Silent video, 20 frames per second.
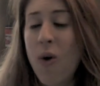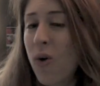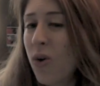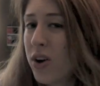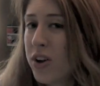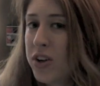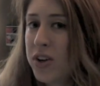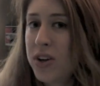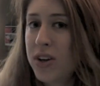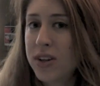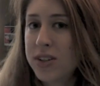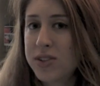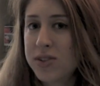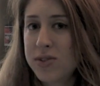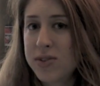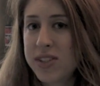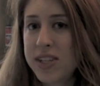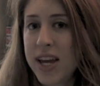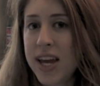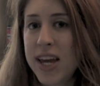Or you could
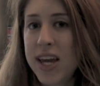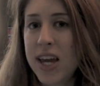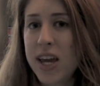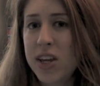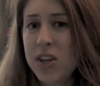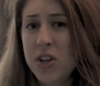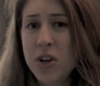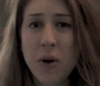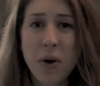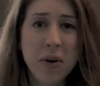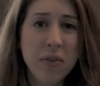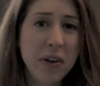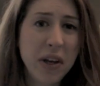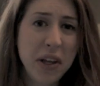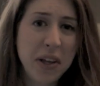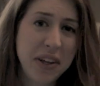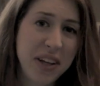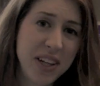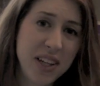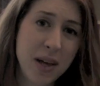also say, you know, I
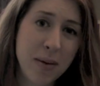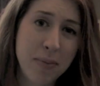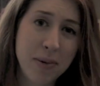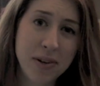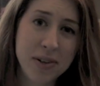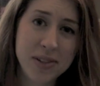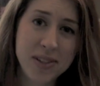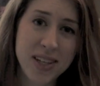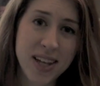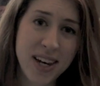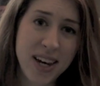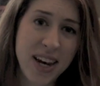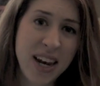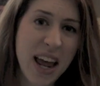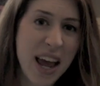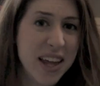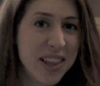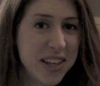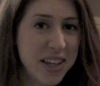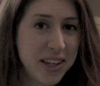really like that person
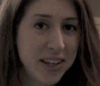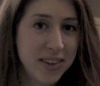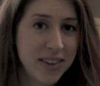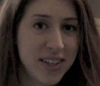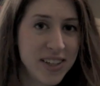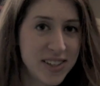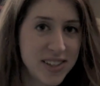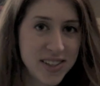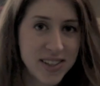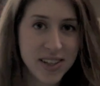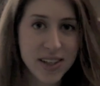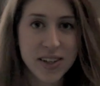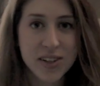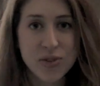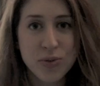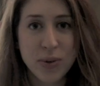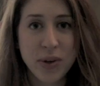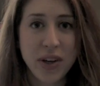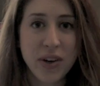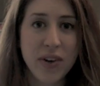and I think this
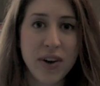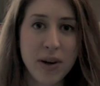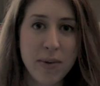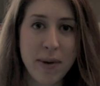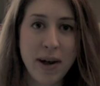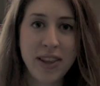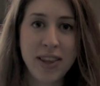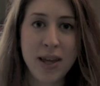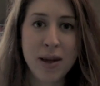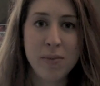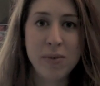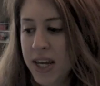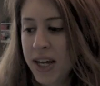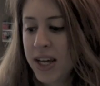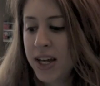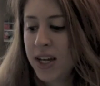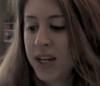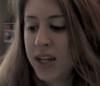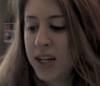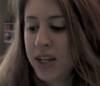is really great about them.
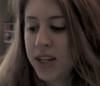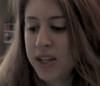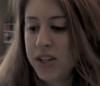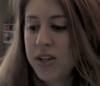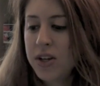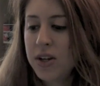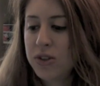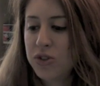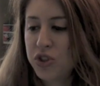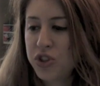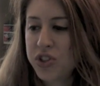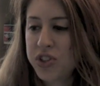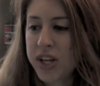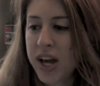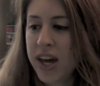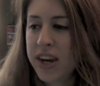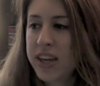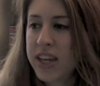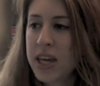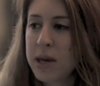You know, just
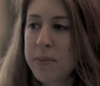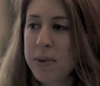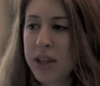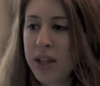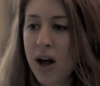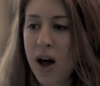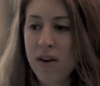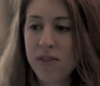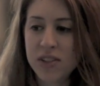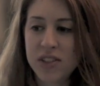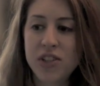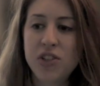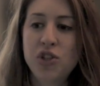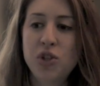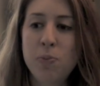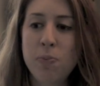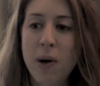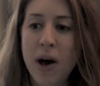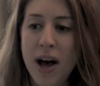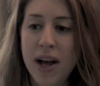kind of keeping the
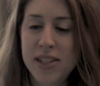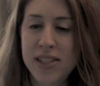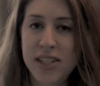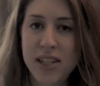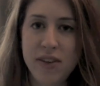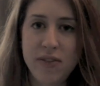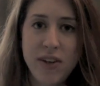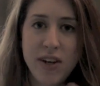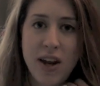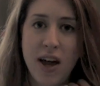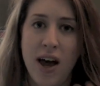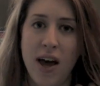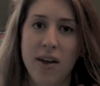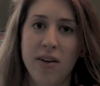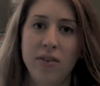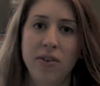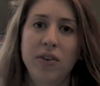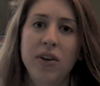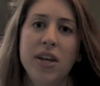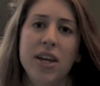conversation positive and
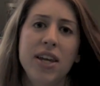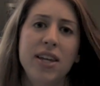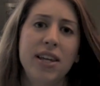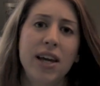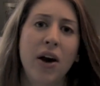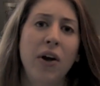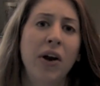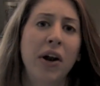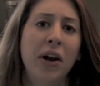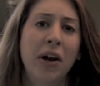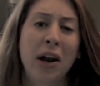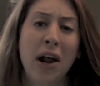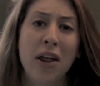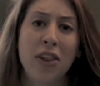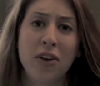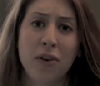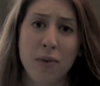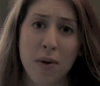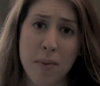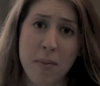not looking down on
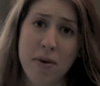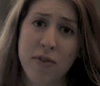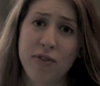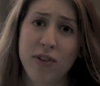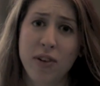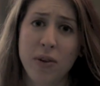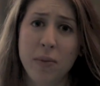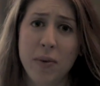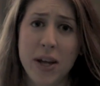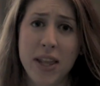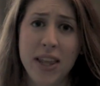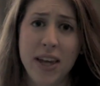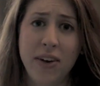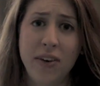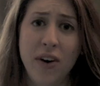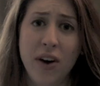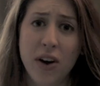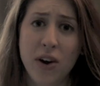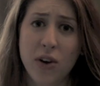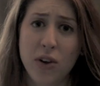other women for the way they
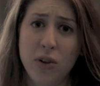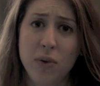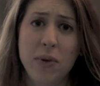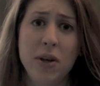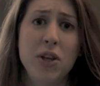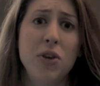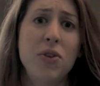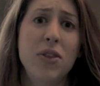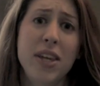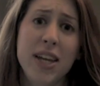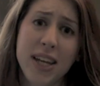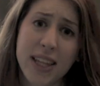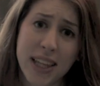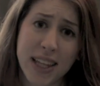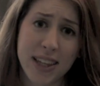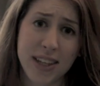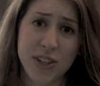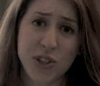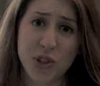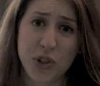look or the way you think
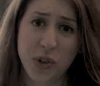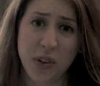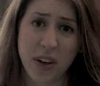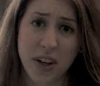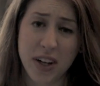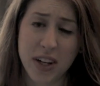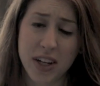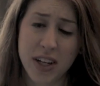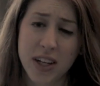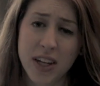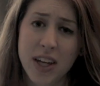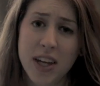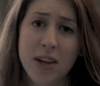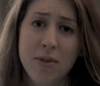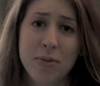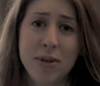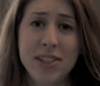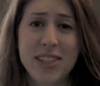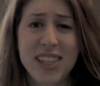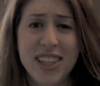that they should look.
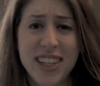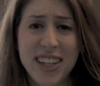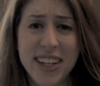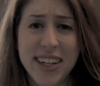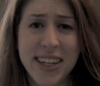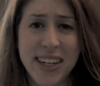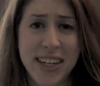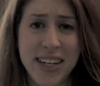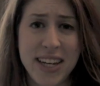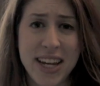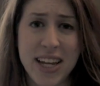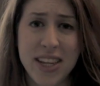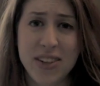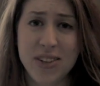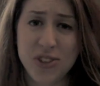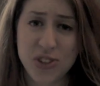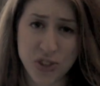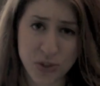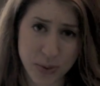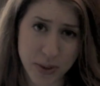Because at the end of the day,
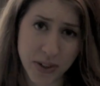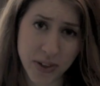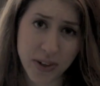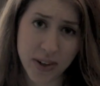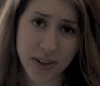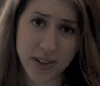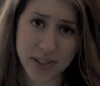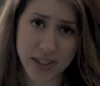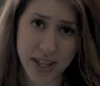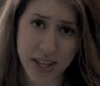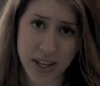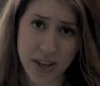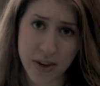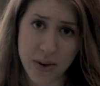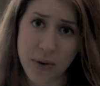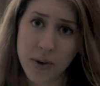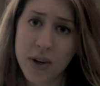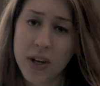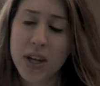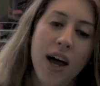they're just real girls like
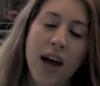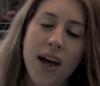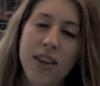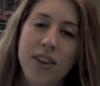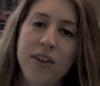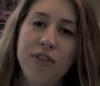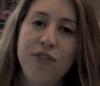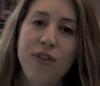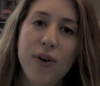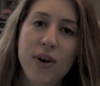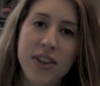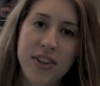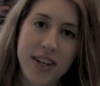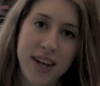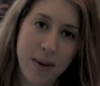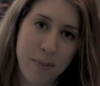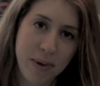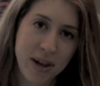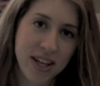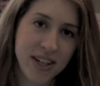you. The fourth
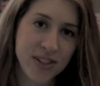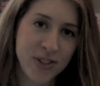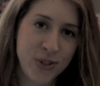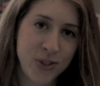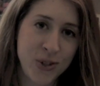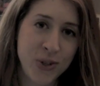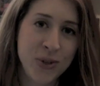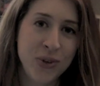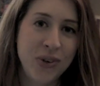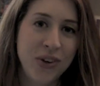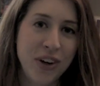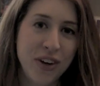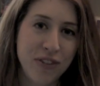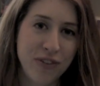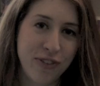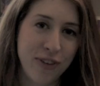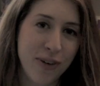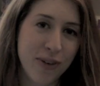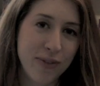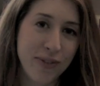tip is to look
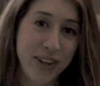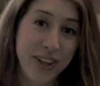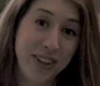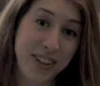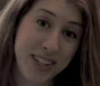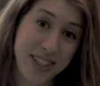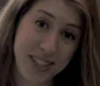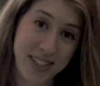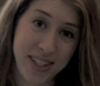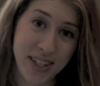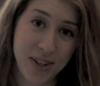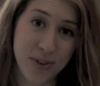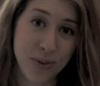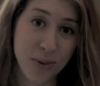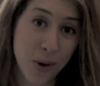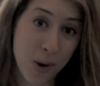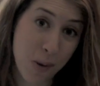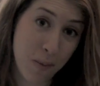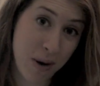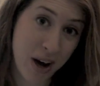for realistic
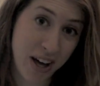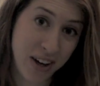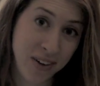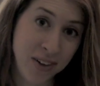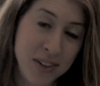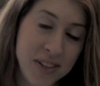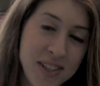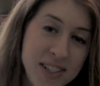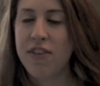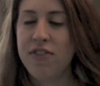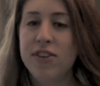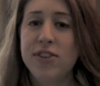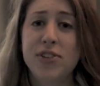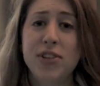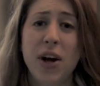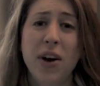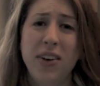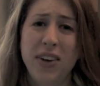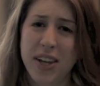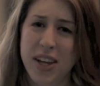role models. If you
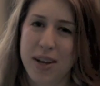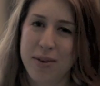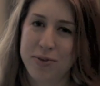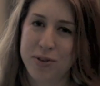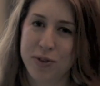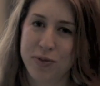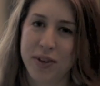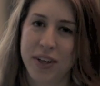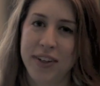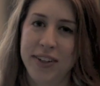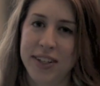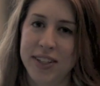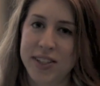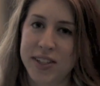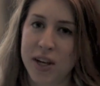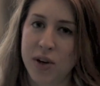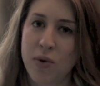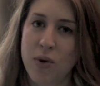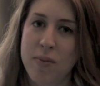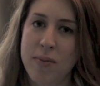start looking up to
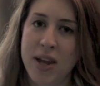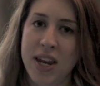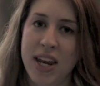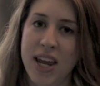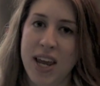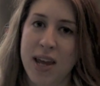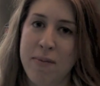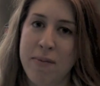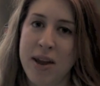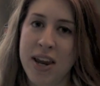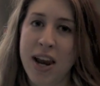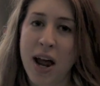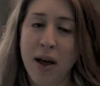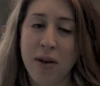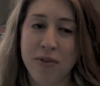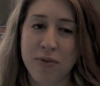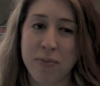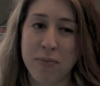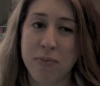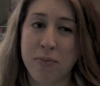realistic women, it may
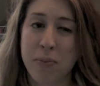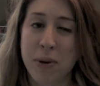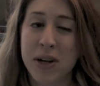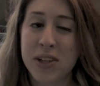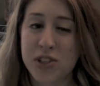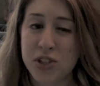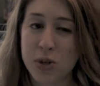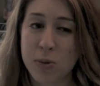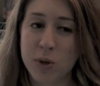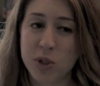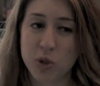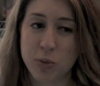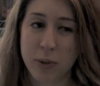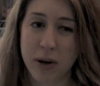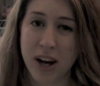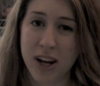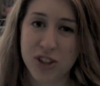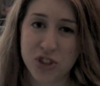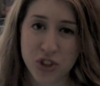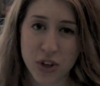not put so much
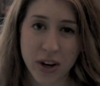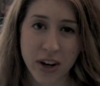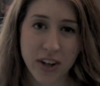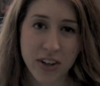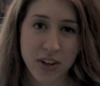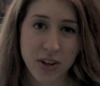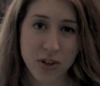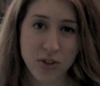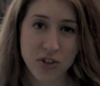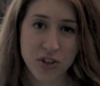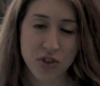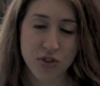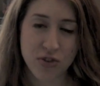pressure on you